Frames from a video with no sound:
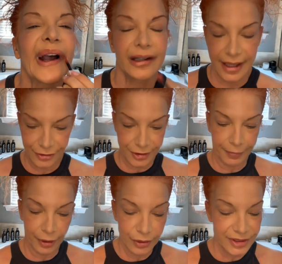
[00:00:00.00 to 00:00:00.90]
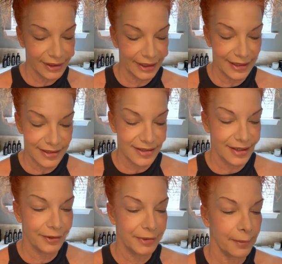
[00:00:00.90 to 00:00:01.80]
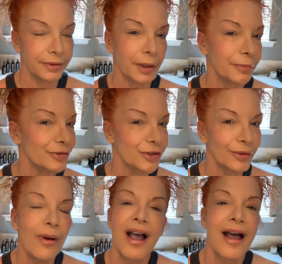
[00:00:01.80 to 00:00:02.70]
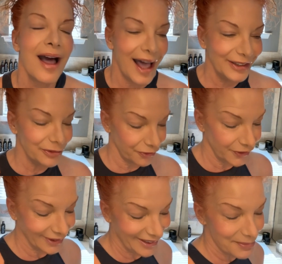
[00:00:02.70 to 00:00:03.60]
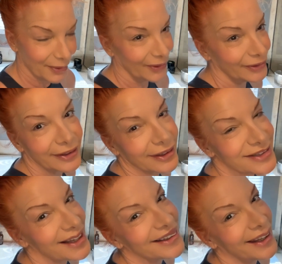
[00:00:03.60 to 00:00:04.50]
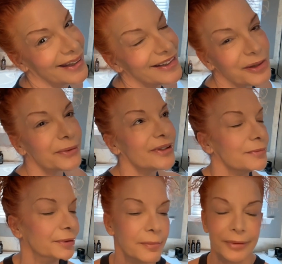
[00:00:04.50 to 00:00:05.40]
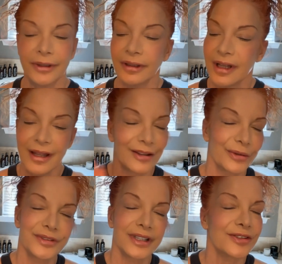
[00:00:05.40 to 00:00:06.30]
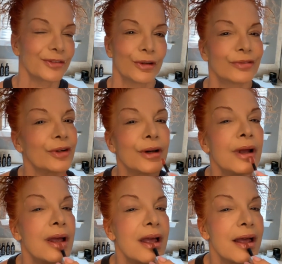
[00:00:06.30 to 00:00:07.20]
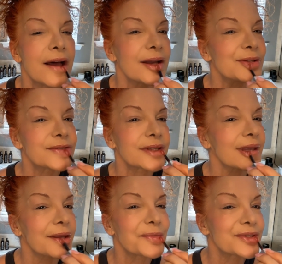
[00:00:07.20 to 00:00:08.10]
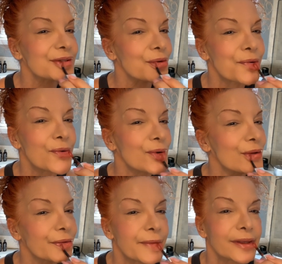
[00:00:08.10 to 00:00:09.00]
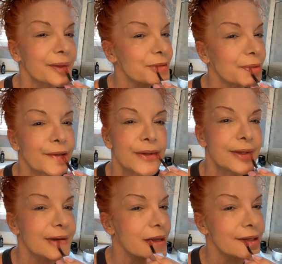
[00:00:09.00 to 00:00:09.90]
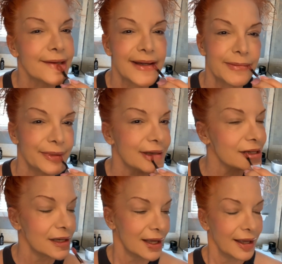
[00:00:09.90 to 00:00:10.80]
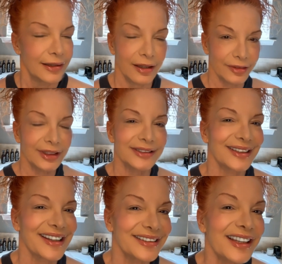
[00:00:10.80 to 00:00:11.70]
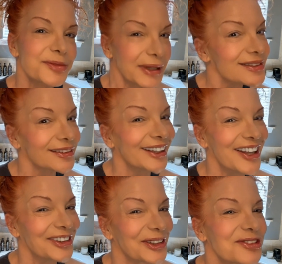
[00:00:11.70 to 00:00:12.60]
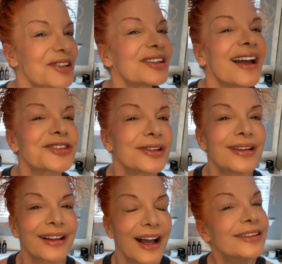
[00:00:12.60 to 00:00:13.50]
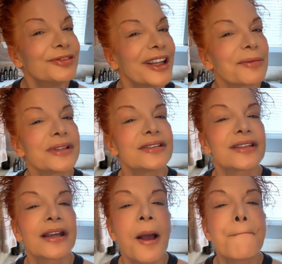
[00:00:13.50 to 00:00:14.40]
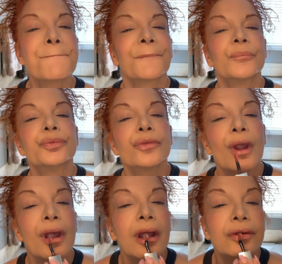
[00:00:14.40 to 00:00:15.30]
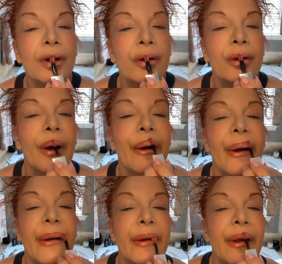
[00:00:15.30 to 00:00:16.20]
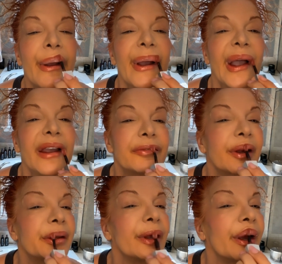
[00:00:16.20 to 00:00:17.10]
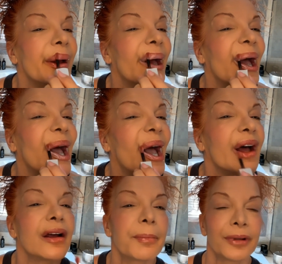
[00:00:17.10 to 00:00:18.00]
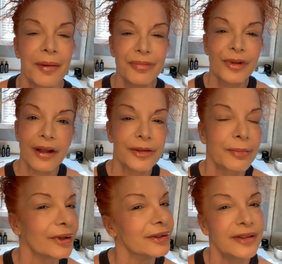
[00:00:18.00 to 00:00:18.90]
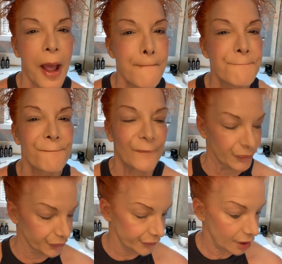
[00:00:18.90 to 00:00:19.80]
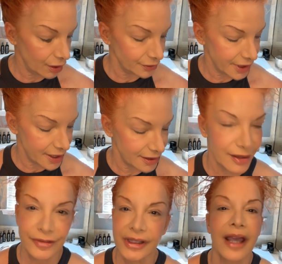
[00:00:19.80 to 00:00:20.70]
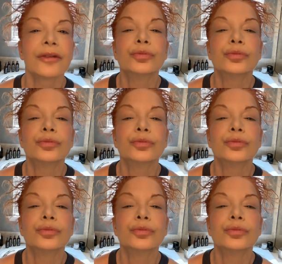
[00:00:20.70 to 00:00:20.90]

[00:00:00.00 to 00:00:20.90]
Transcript: Now, supposedly this is gonna be a plumper too. I don't feel any burn because I hate a burning plumper. Those days are over. I used to think it was so cool if my lips burned and they got bigger, not realizing that that's basically an allergic reaction, kind of like a bee sting. So if I can get a plump without the burn, all day, every day.